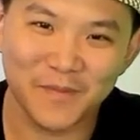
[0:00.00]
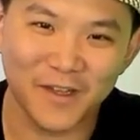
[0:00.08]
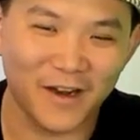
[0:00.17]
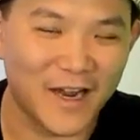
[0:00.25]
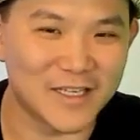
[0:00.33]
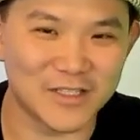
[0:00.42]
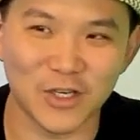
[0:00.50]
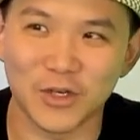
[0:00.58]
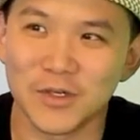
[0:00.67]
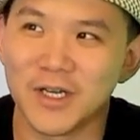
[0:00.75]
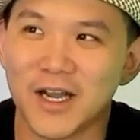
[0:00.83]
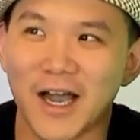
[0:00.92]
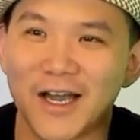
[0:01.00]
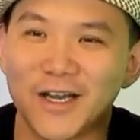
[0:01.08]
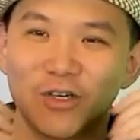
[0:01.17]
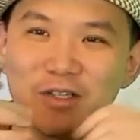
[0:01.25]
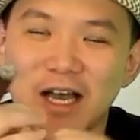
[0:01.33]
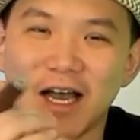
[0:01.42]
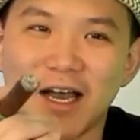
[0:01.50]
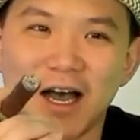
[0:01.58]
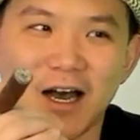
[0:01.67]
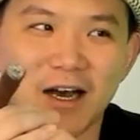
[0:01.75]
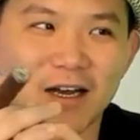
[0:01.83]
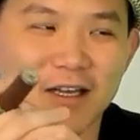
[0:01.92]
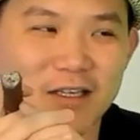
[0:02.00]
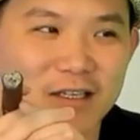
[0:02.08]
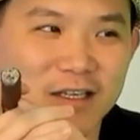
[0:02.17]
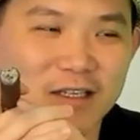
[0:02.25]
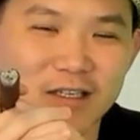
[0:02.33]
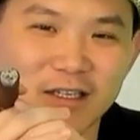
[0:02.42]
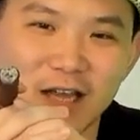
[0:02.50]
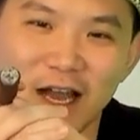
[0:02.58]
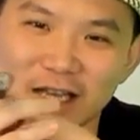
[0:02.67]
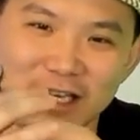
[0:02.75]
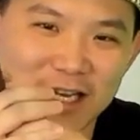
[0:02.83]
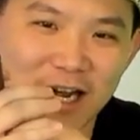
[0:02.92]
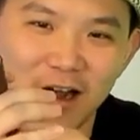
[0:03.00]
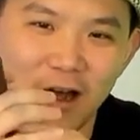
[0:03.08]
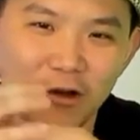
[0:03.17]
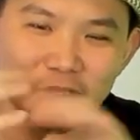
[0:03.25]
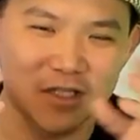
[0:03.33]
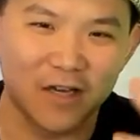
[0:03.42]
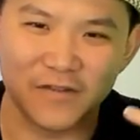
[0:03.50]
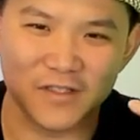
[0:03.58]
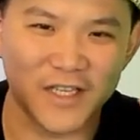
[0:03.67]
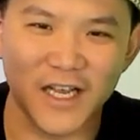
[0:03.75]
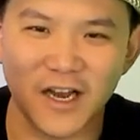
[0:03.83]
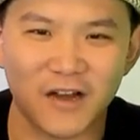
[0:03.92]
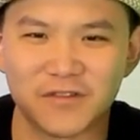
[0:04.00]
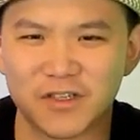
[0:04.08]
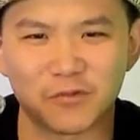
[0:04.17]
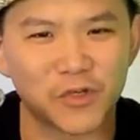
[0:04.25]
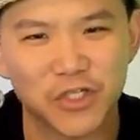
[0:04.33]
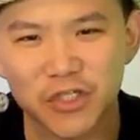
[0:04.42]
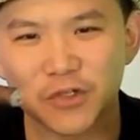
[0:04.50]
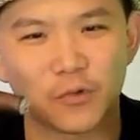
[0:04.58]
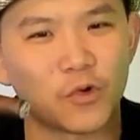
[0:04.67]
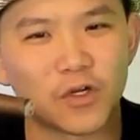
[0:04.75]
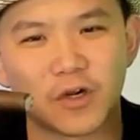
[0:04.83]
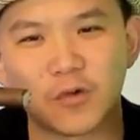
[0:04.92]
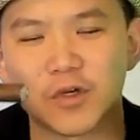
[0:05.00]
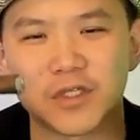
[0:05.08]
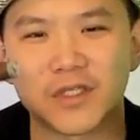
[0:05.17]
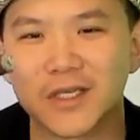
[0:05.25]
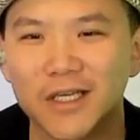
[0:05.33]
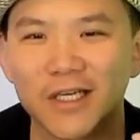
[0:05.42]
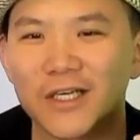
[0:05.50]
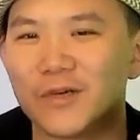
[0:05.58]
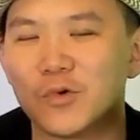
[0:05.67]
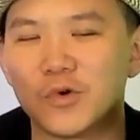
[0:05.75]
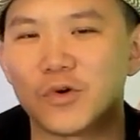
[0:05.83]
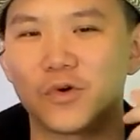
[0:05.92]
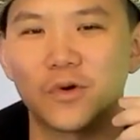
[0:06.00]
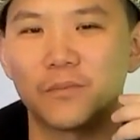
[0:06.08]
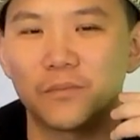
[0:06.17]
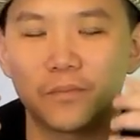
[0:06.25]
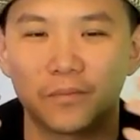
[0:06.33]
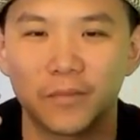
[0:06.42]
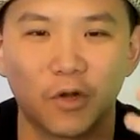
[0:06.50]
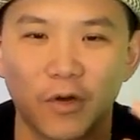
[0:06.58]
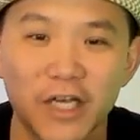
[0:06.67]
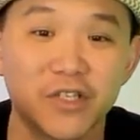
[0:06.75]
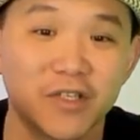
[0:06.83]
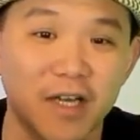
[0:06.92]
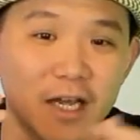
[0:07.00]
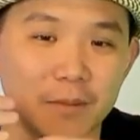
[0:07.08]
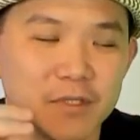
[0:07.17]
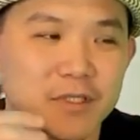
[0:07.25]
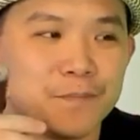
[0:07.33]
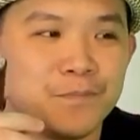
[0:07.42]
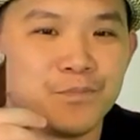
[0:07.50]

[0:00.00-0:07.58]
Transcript: All right, so I know that uh, in, in, in IKEA, all the stuff is named after region or, or city or, or location names.